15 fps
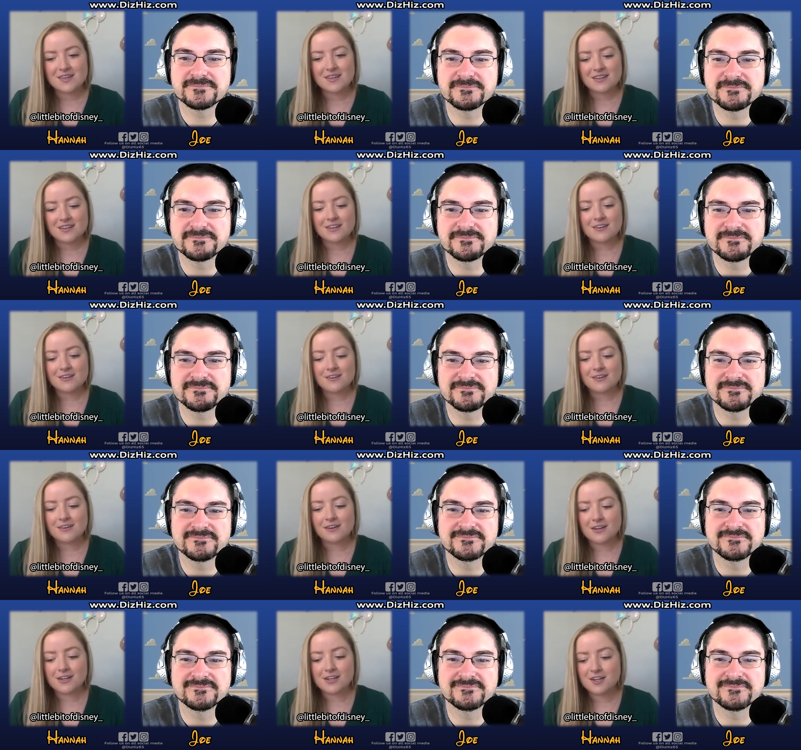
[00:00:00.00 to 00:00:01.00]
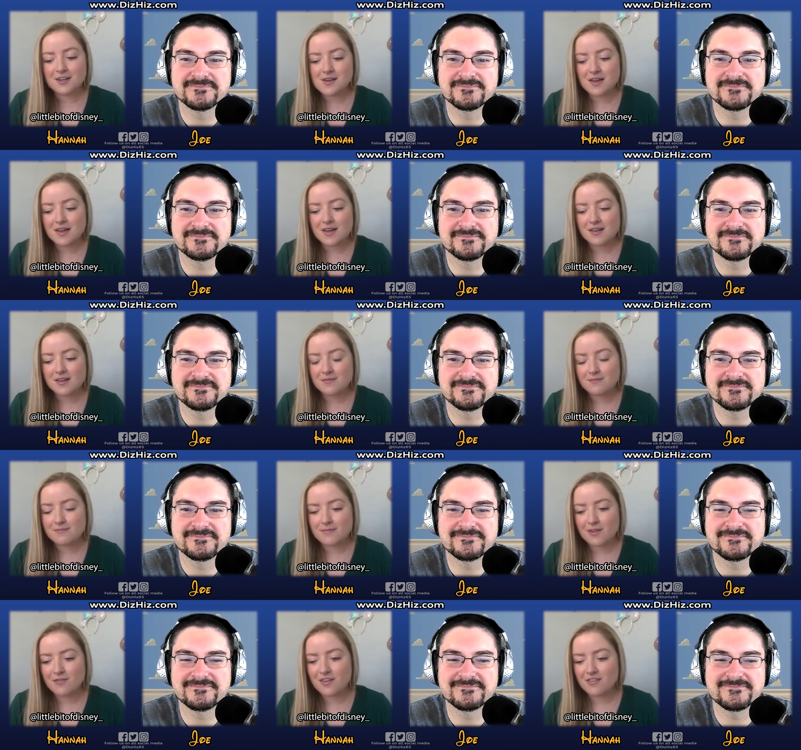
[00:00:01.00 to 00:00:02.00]
Speaker 1: Oh,
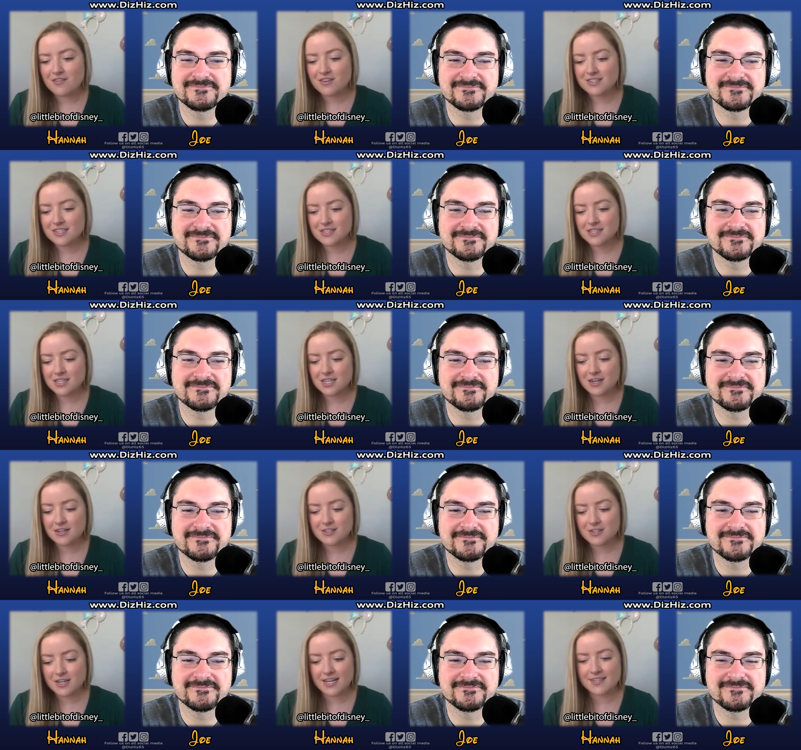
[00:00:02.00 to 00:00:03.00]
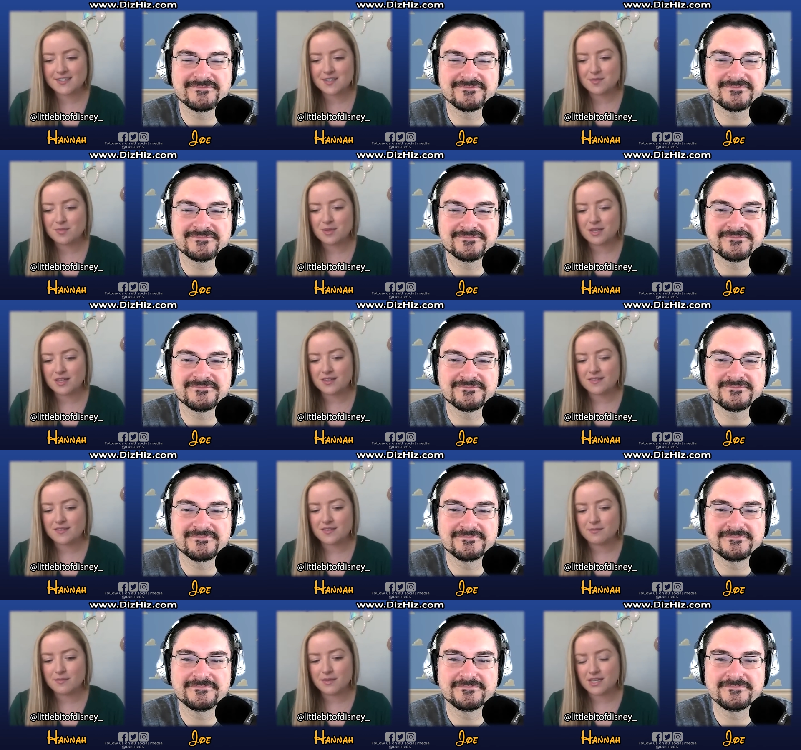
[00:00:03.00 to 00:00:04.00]
my favorite Disney character has to be
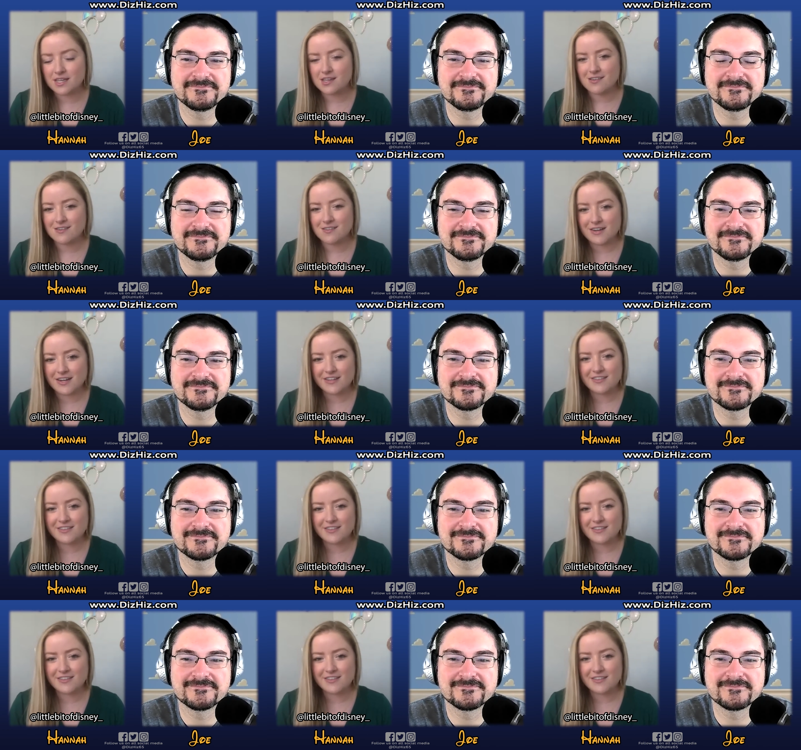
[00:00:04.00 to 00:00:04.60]
Mickey. I